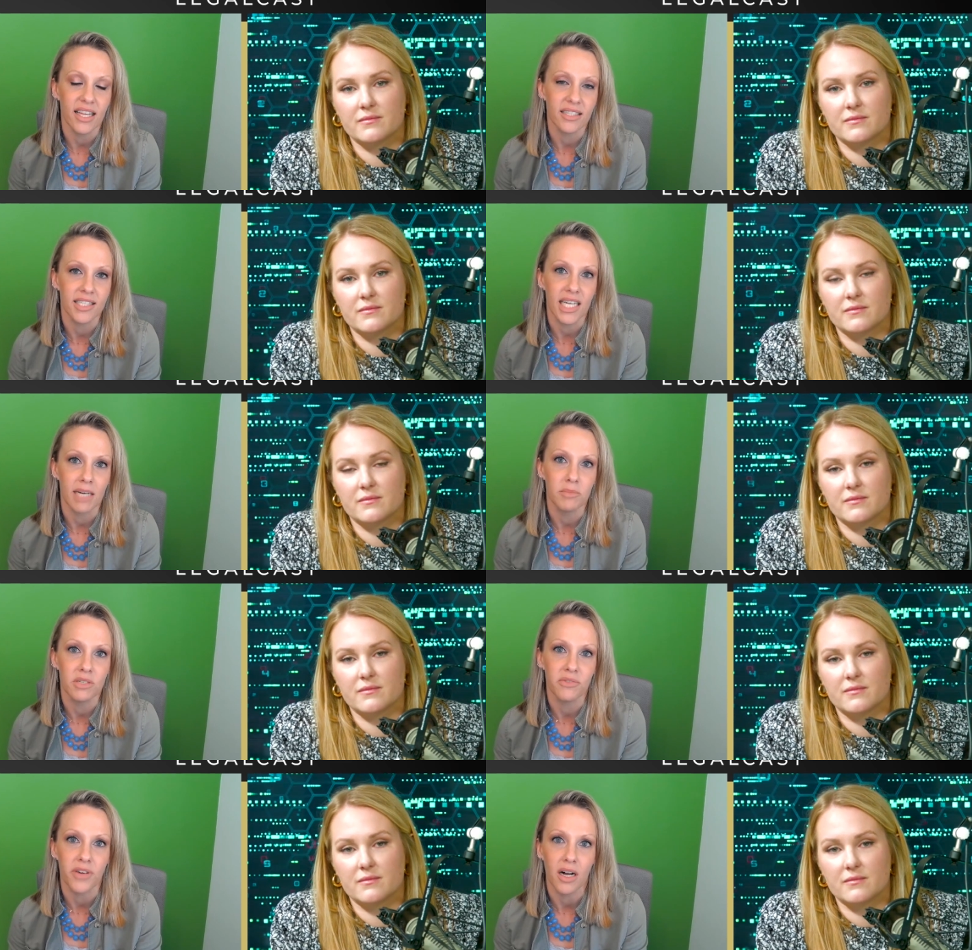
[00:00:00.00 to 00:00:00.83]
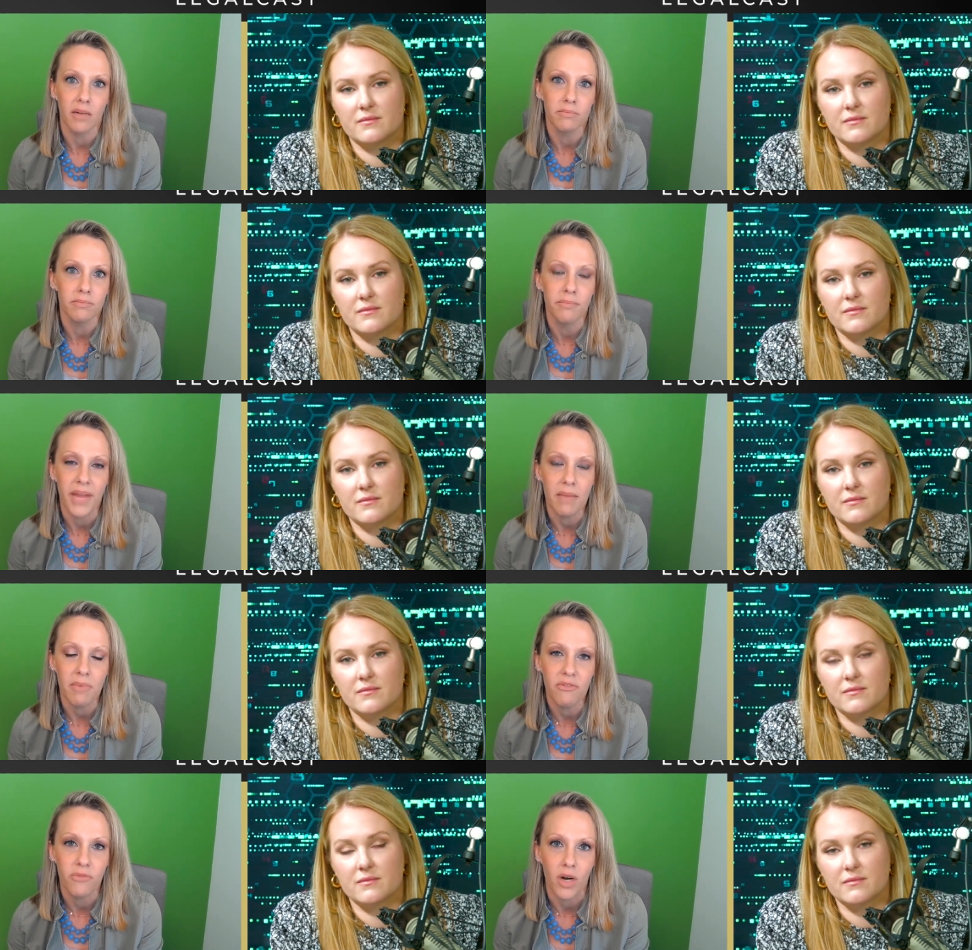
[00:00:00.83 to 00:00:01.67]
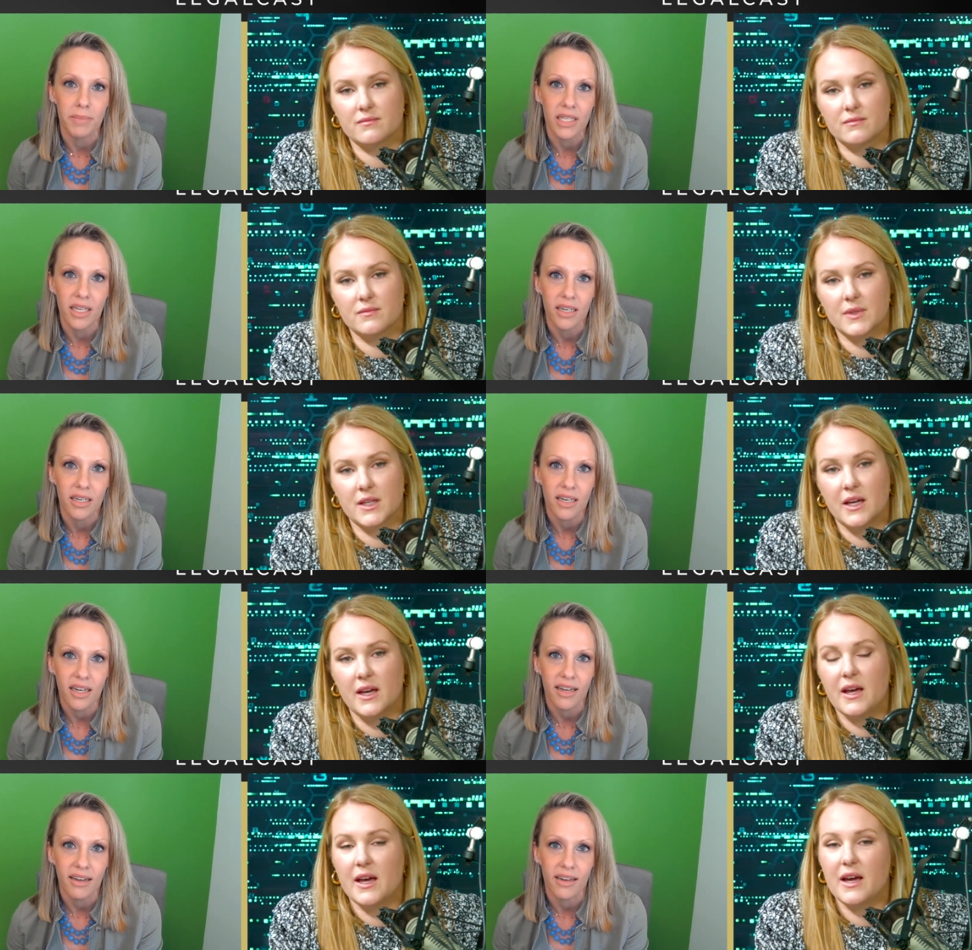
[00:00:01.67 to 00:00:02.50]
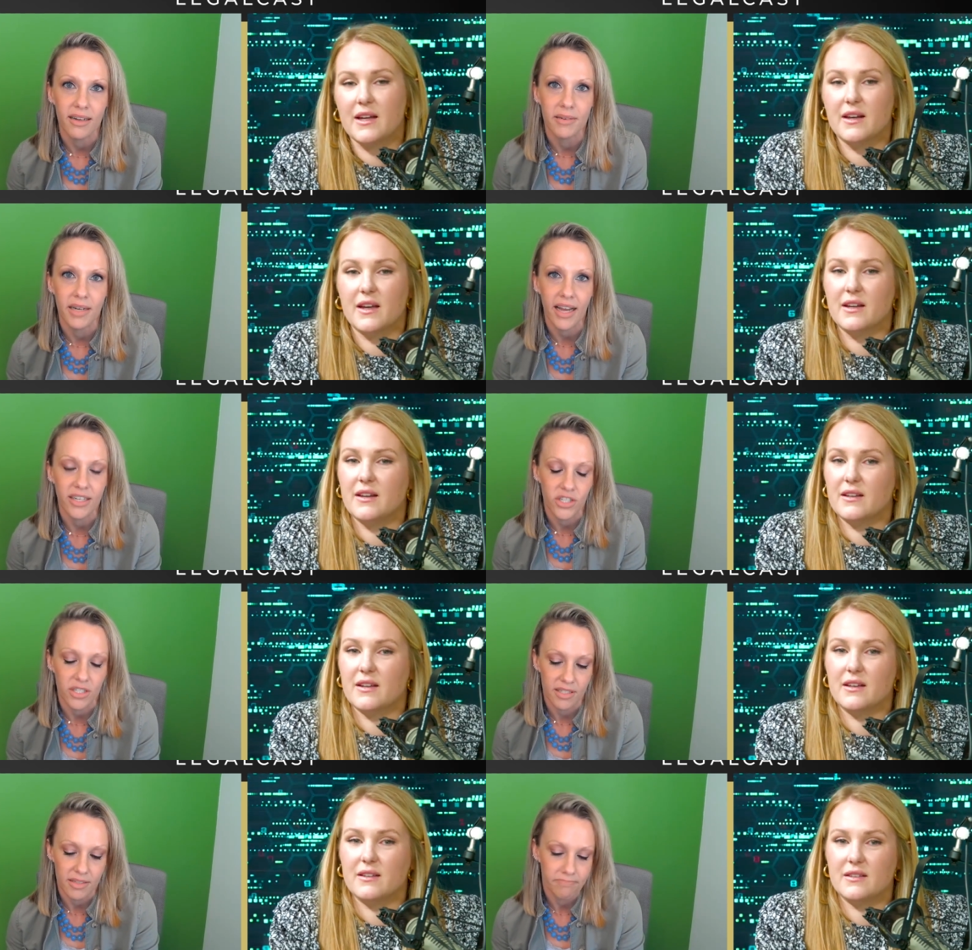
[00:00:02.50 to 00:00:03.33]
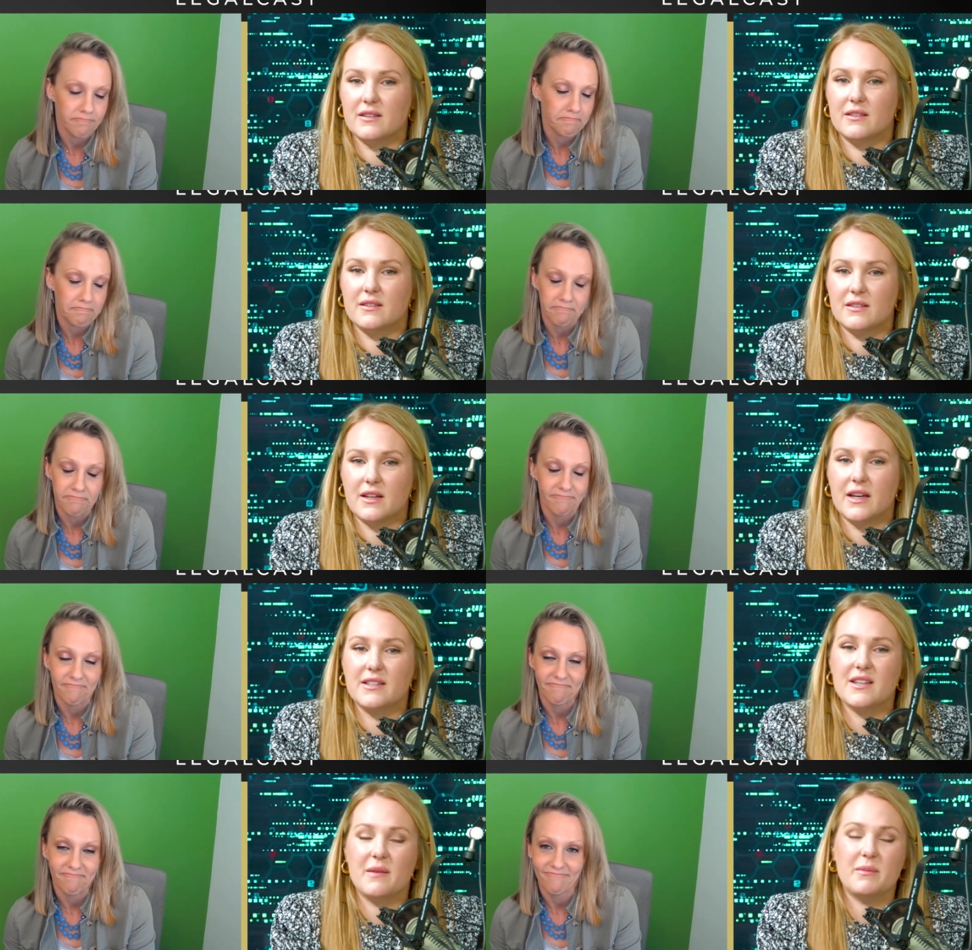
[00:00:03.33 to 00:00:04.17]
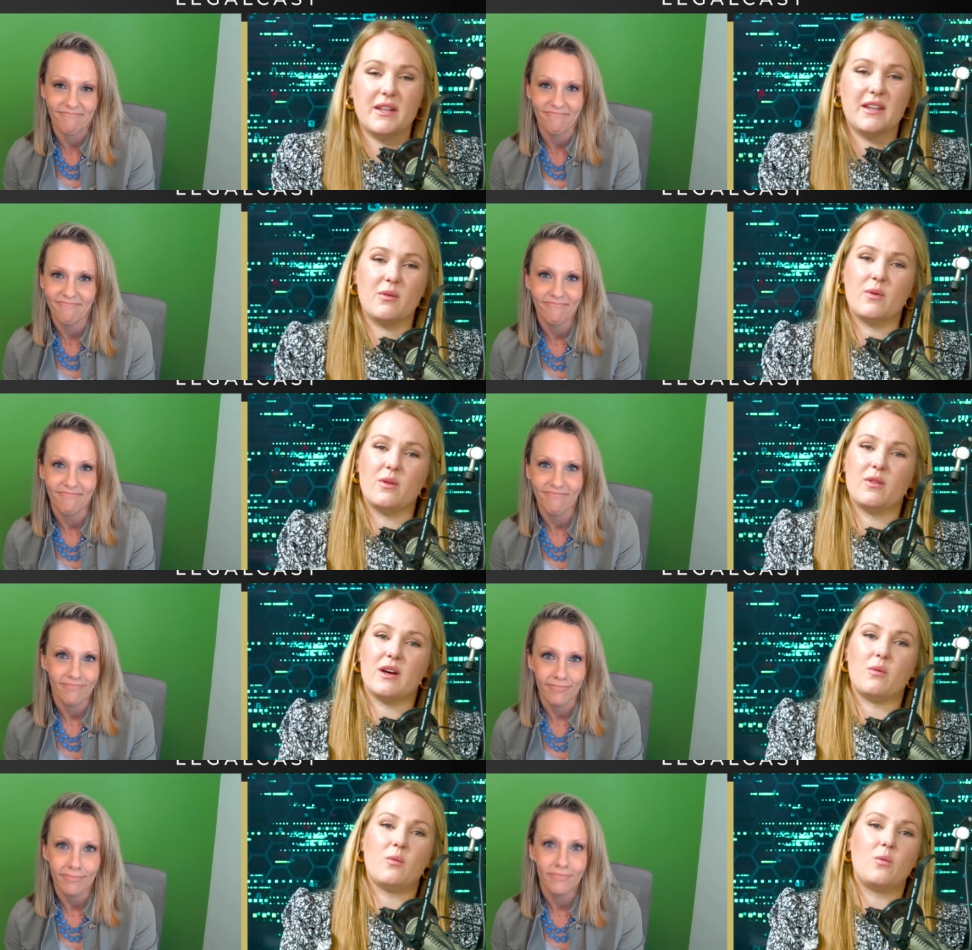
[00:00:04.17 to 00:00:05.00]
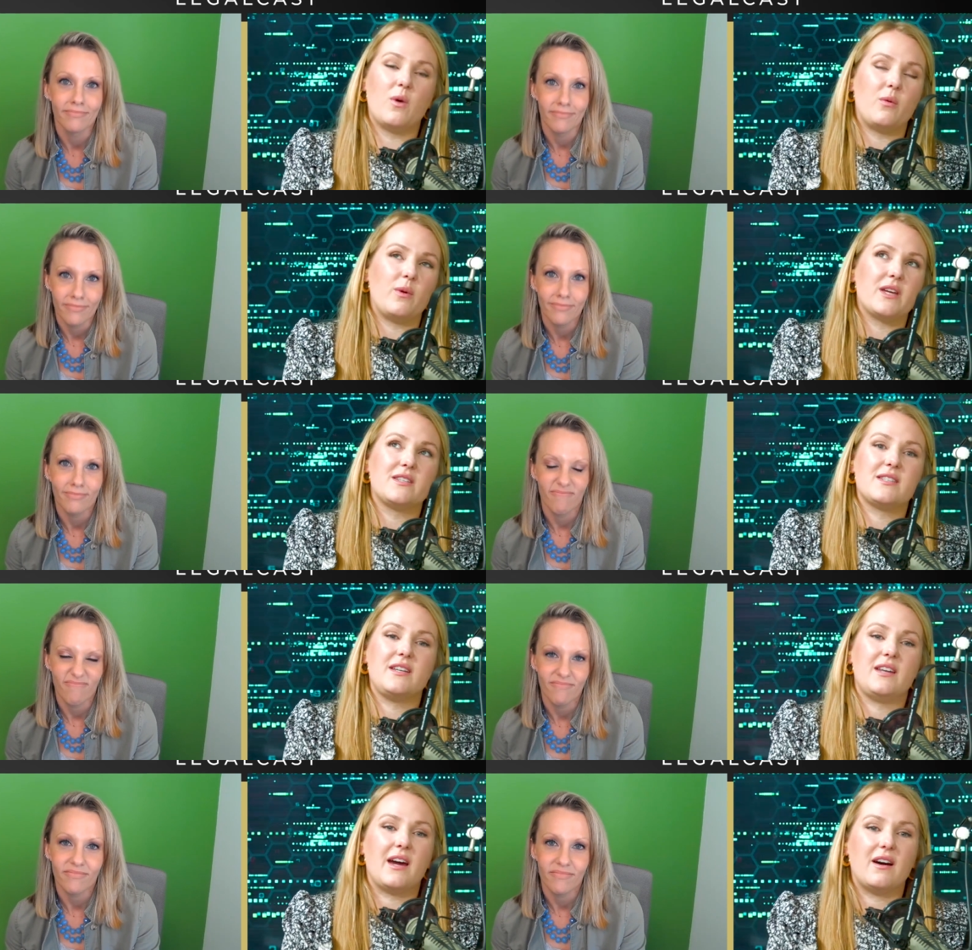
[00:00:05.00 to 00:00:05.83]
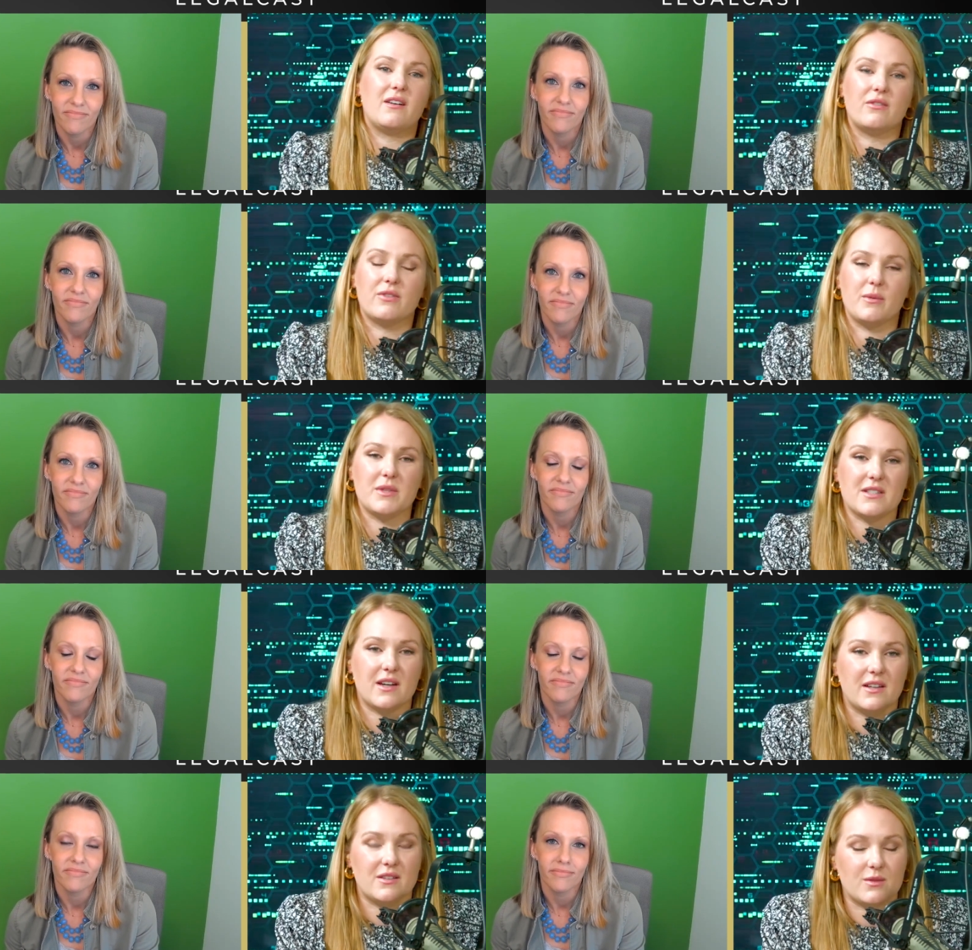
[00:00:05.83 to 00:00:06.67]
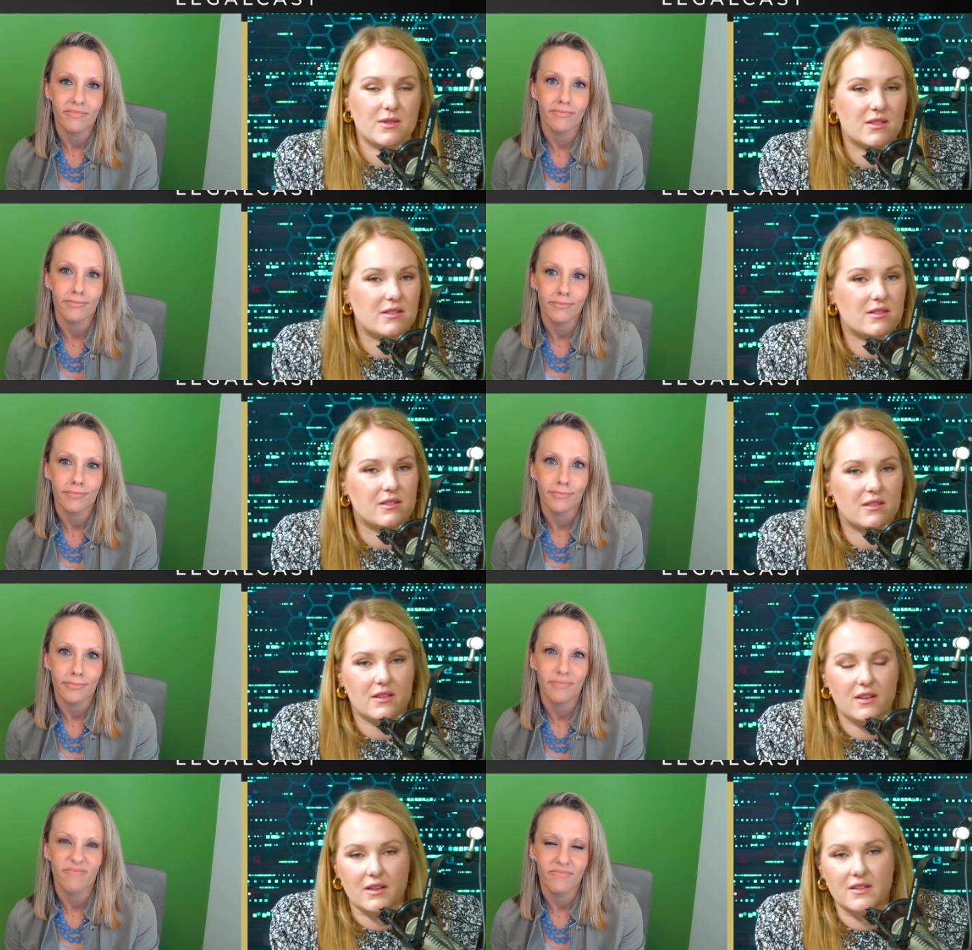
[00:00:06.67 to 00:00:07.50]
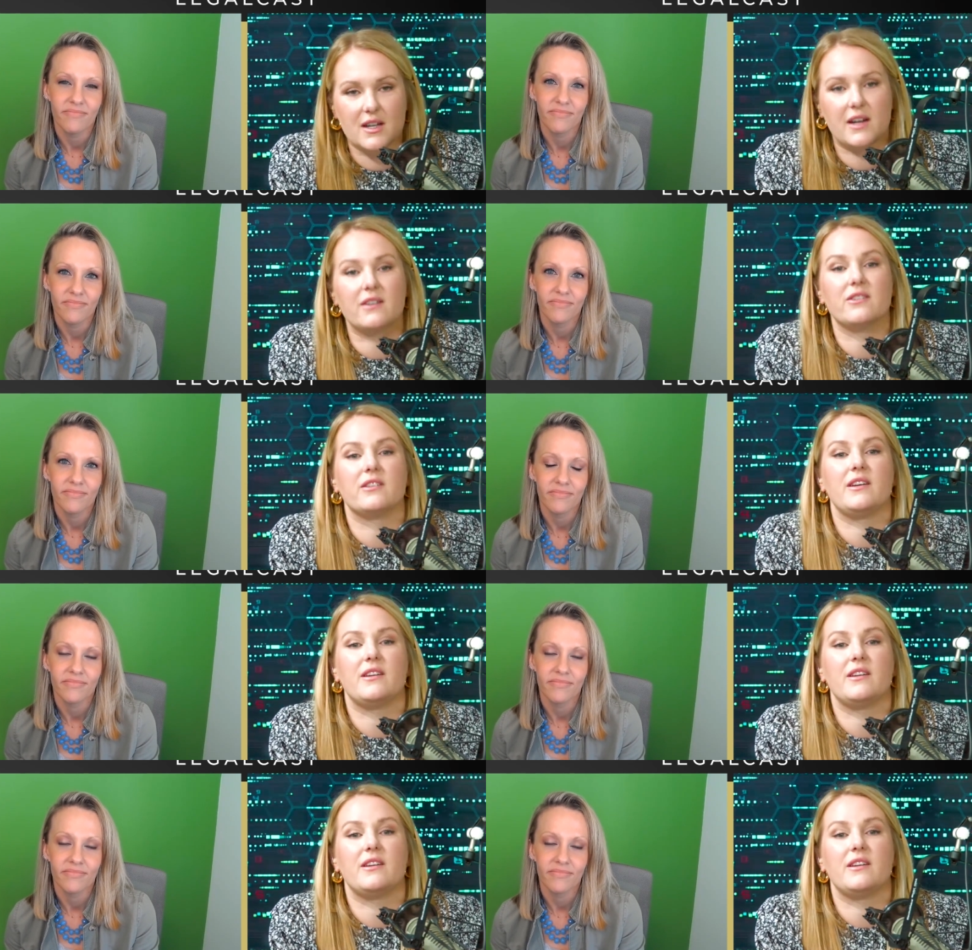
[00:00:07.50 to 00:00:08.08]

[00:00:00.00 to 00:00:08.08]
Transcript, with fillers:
Speaker 1: stemmed from
Speaker 2: baby formula. Uh, uh I just and something that that what we can see now from the science was entirely